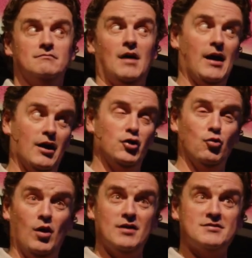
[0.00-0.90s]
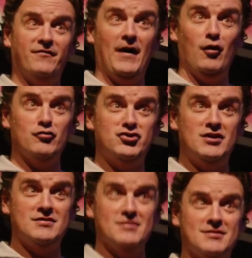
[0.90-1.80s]
I got to do what to follow
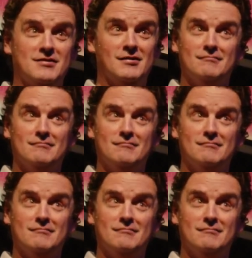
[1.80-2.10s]
Jesus?